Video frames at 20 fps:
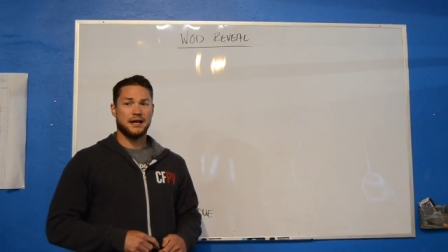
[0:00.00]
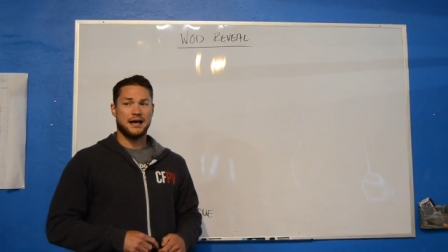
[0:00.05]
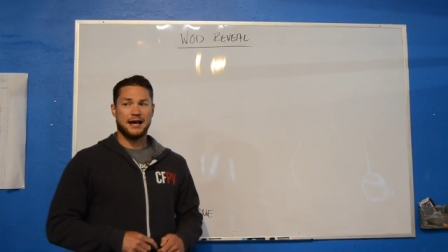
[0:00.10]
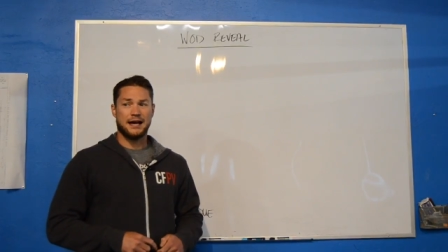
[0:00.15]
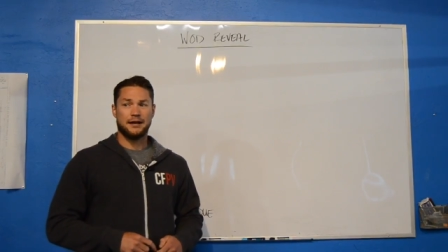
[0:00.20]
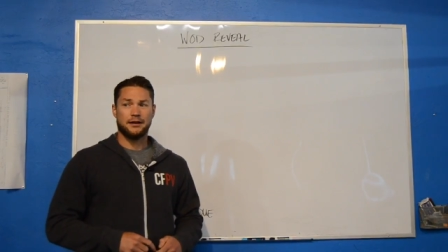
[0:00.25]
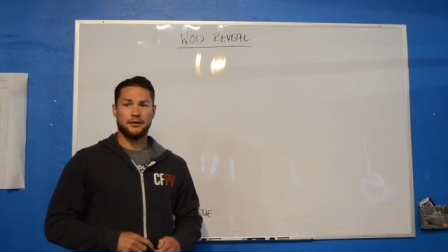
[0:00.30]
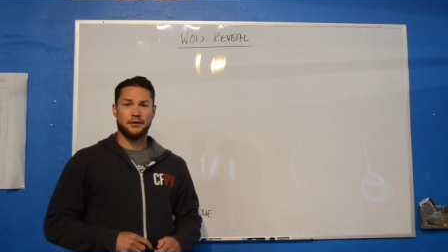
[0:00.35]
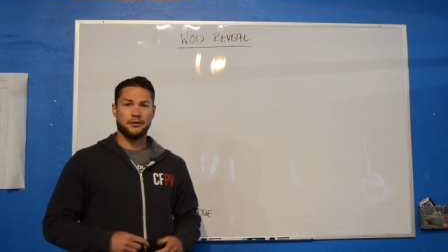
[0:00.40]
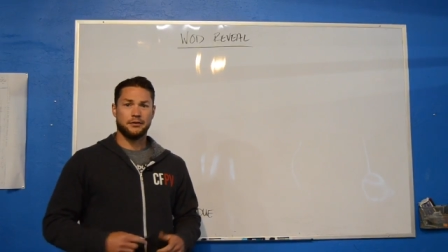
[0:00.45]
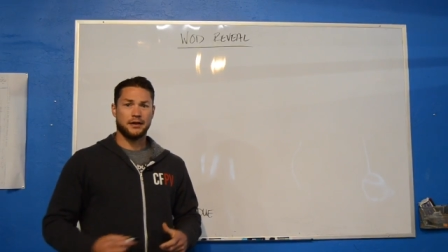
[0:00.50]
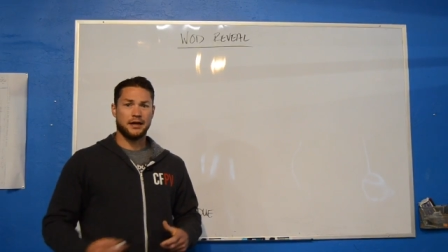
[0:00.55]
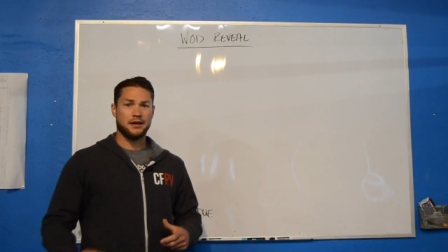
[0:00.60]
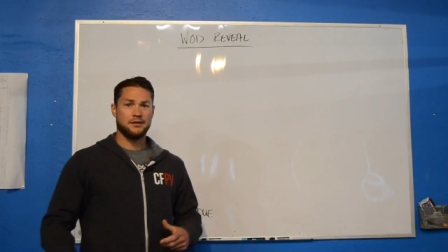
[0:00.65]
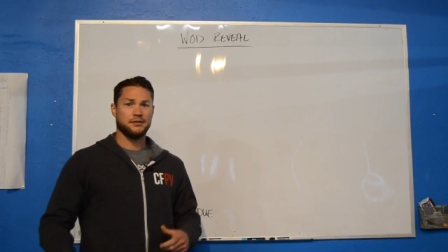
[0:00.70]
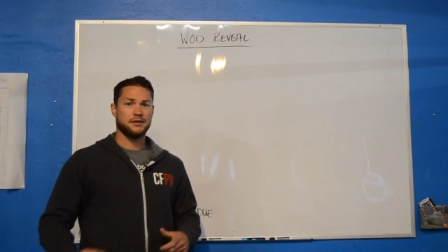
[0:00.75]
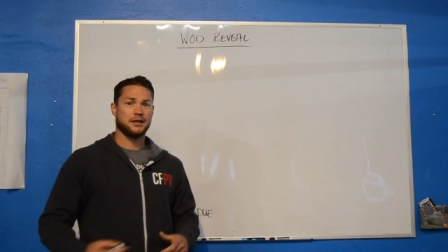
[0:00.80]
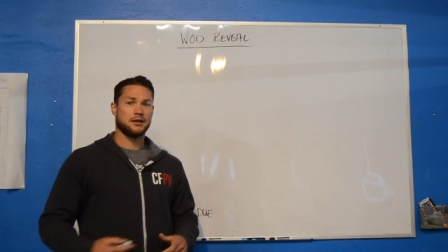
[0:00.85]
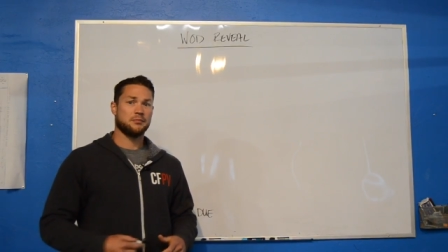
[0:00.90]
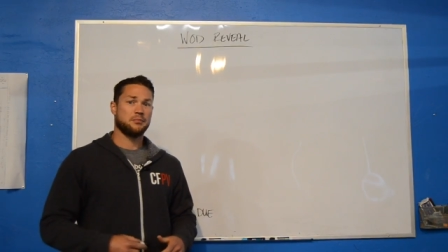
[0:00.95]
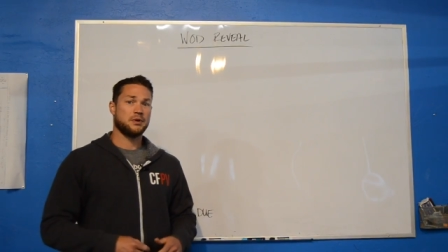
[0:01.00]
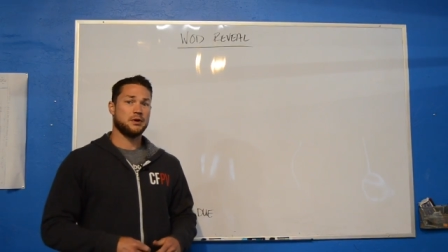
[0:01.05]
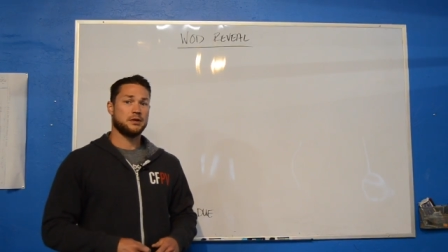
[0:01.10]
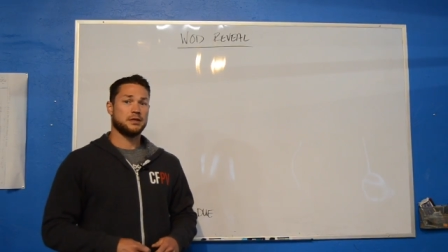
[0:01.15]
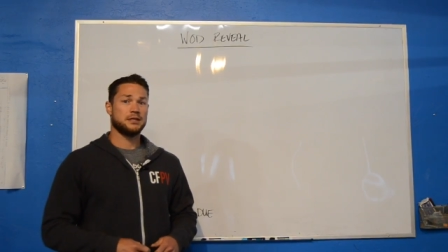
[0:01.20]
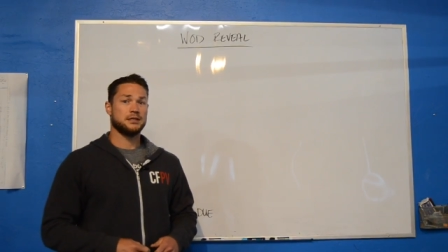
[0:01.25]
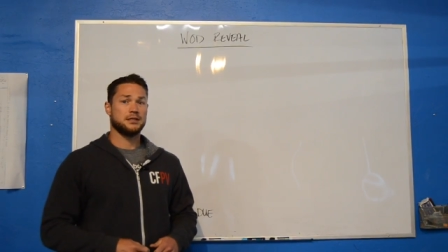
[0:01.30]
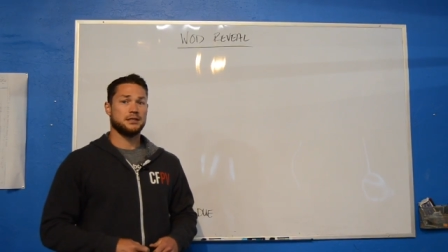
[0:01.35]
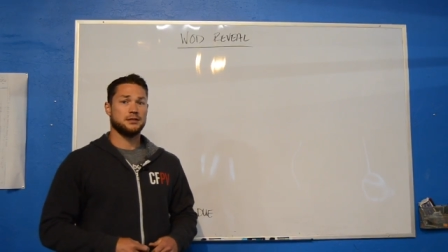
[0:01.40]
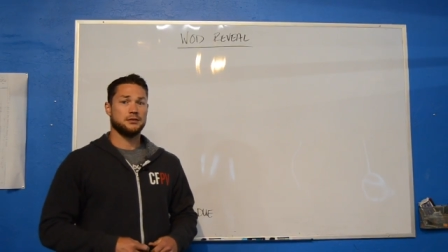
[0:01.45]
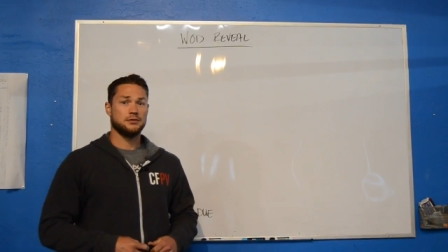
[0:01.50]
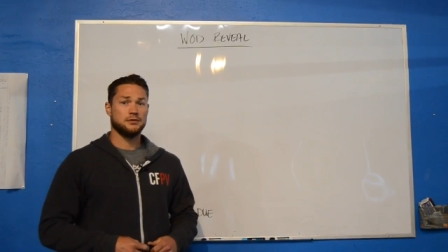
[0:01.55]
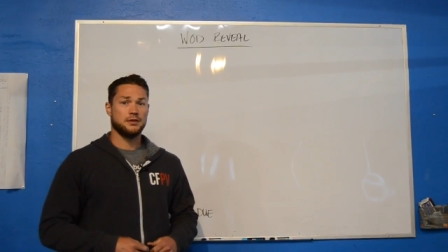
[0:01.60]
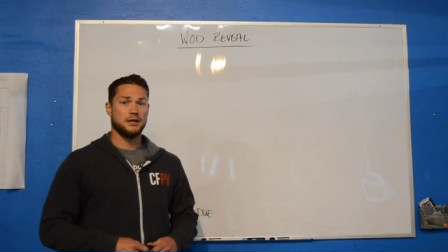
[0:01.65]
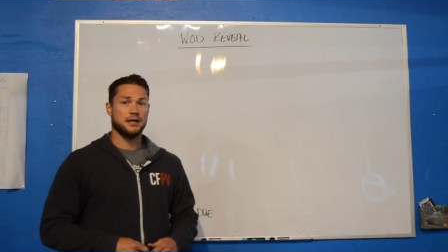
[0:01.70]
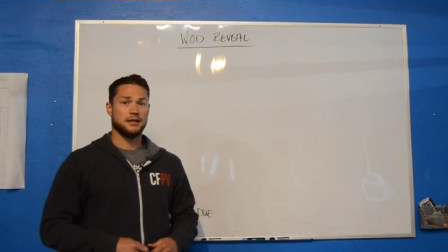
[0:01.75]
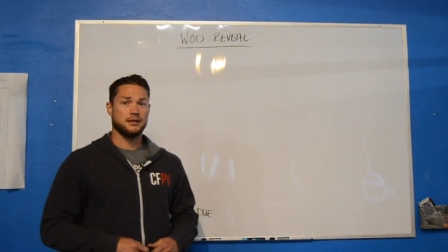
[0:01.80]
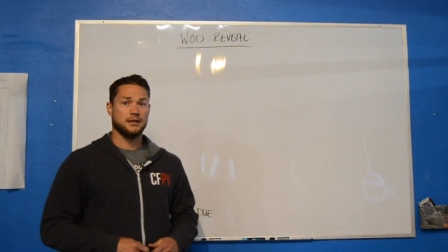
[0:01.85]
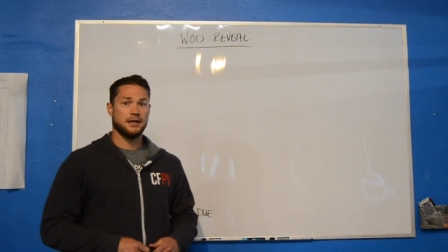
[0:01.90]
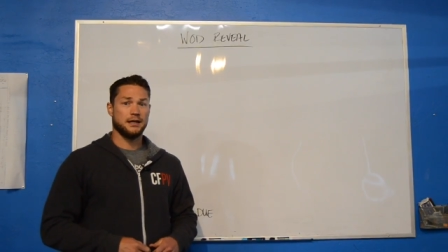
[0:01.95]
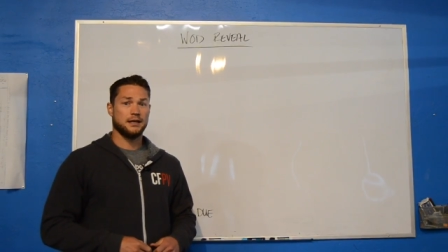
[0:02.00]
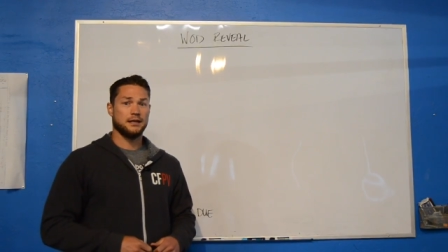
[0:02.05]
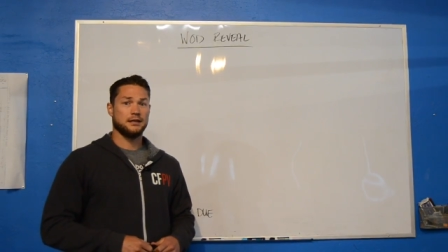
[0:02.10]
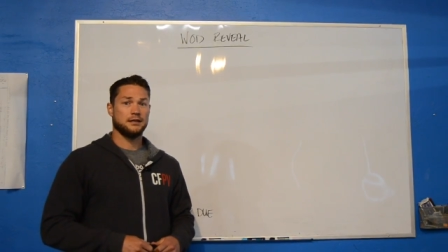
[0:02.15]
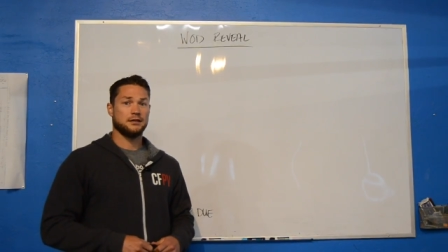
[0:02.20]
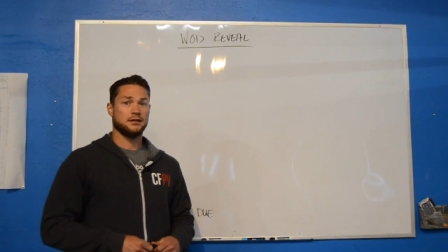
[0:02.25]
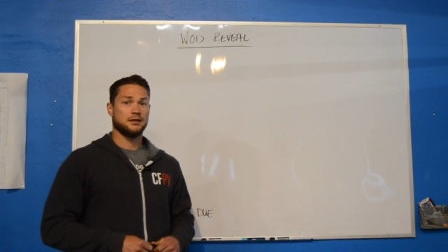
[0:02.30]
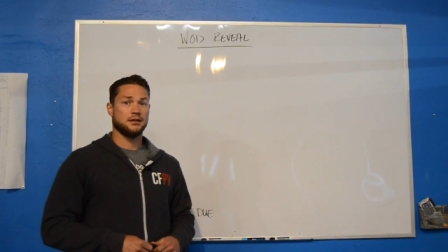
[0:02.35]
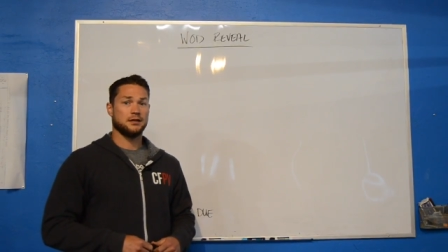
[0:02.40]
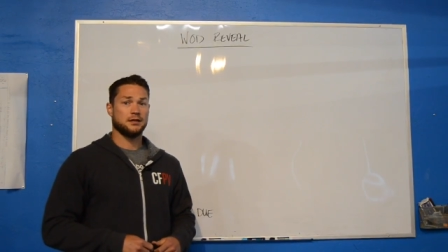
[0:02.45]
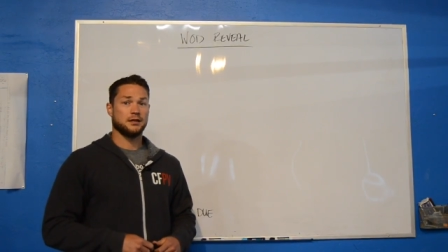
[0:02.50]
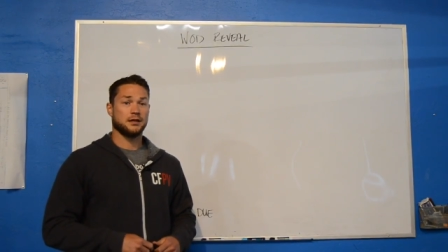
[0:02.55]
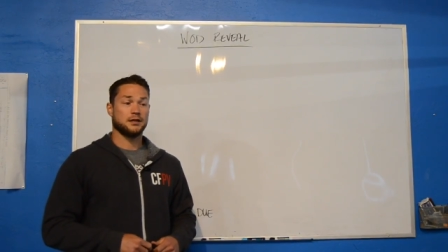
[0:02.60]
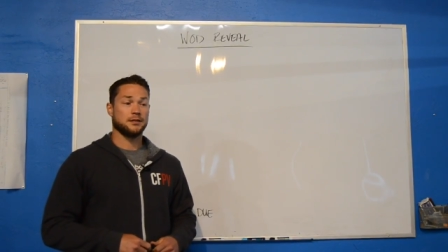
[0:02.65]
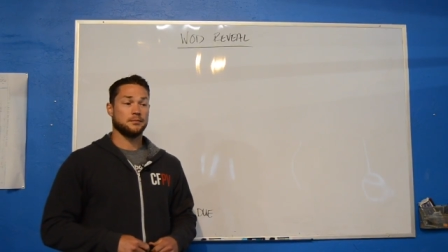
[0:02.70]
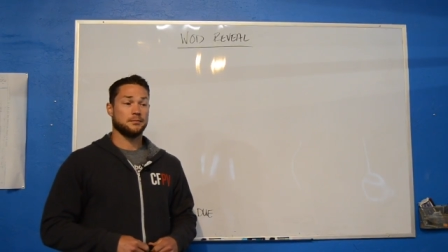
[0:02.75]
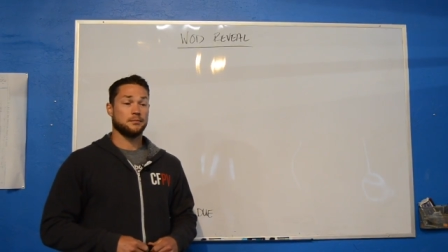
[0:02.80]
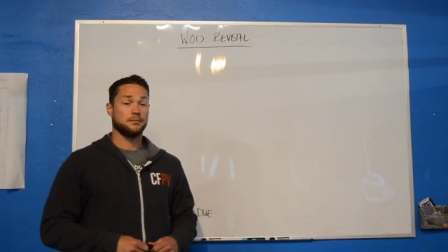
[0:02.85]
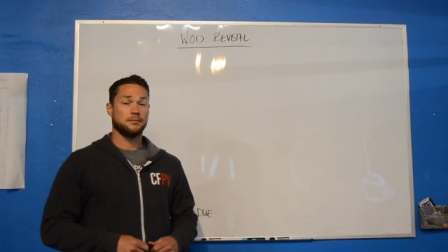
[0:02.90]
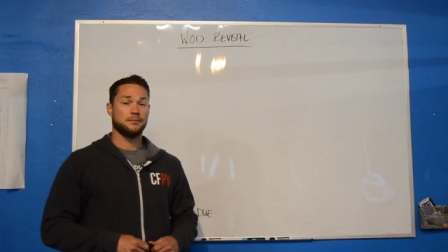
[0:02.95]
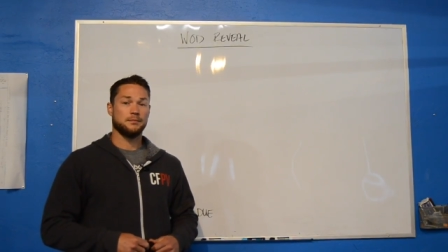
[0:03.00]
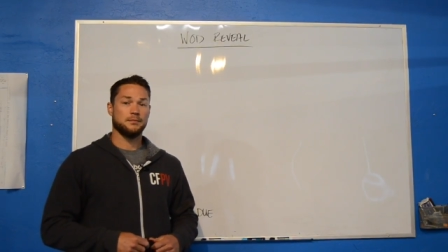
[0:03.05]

to add a little heavy component to, and then you're going to com